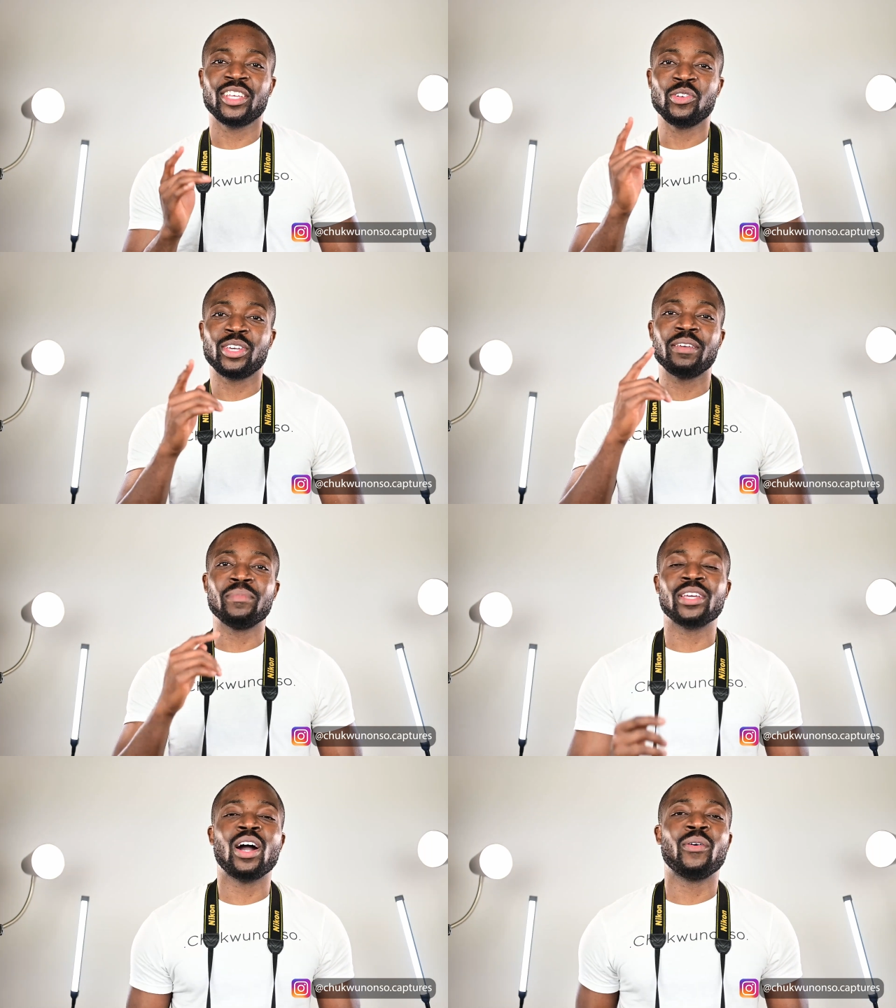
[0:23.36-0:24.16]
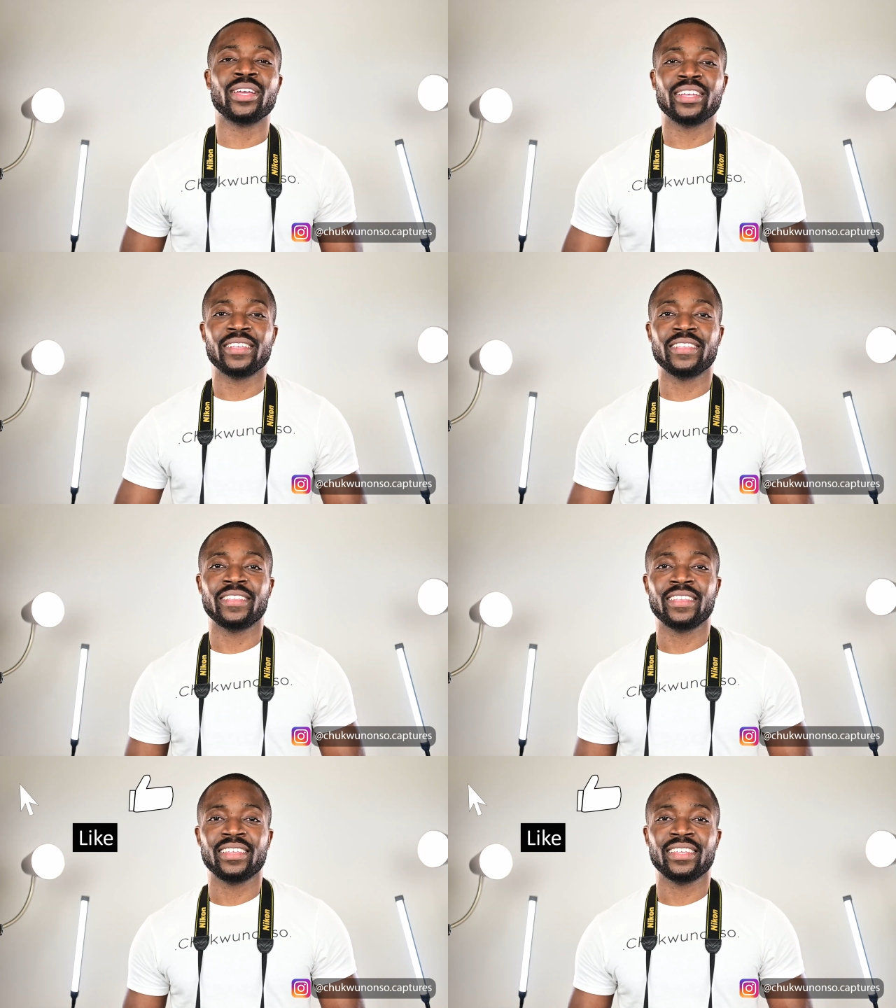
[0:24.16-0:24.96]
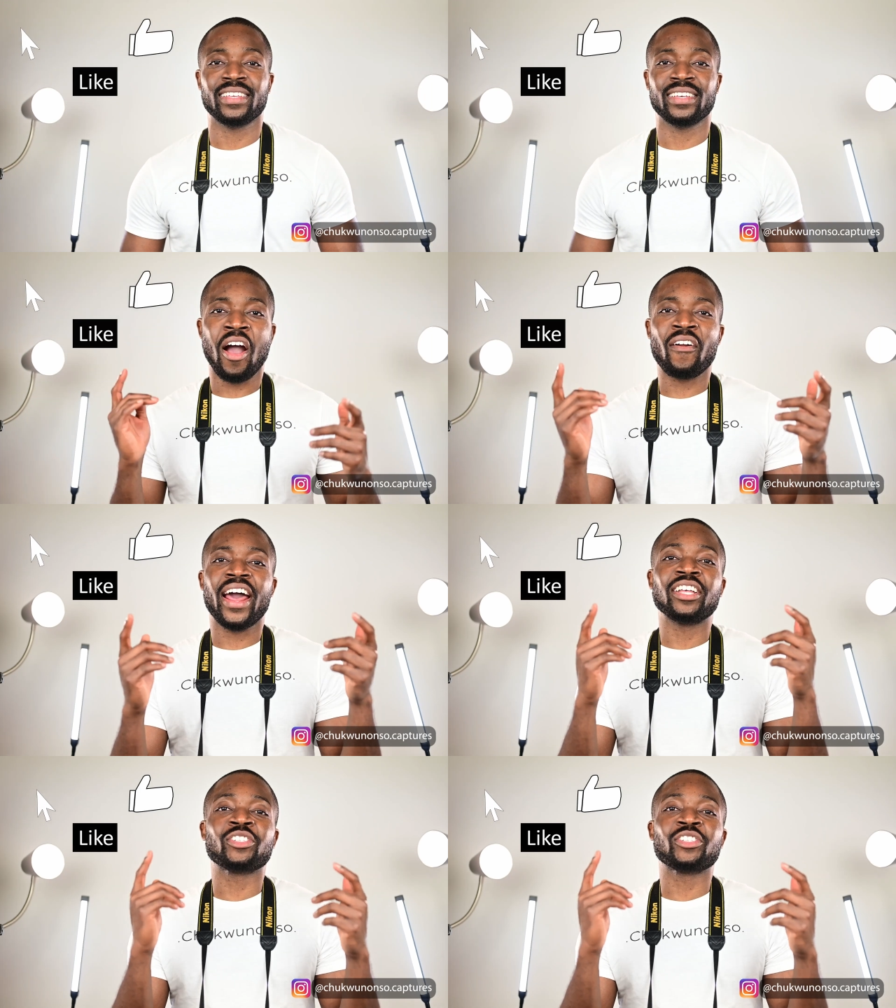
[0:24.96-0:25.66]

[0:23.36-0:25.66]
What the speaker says: You keep me going. All right,